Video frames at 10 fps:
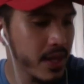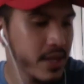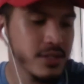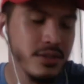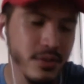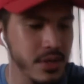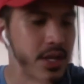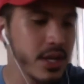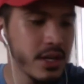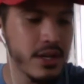So
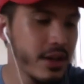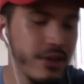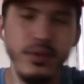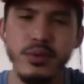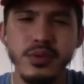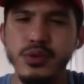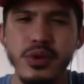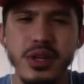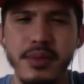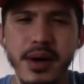everyone was
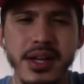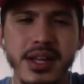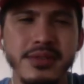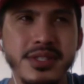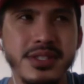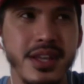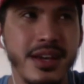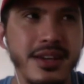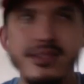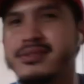talking about it, and I was just like,
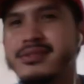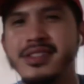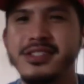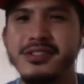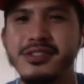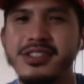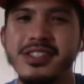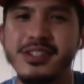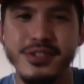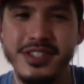this looks
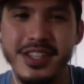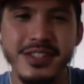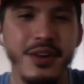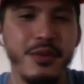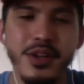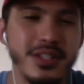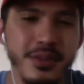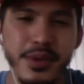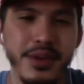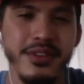interesting. So I watched a
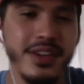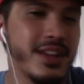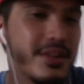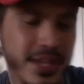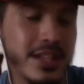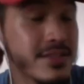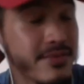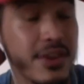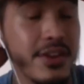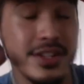bit of it, and I was like, it's
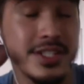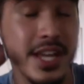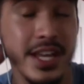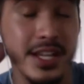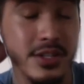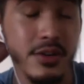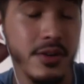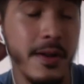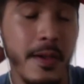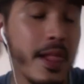very entertaining. So
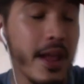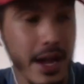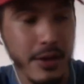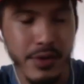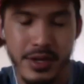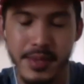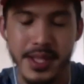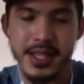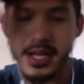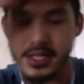I
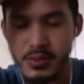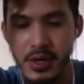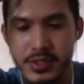recommend that as well.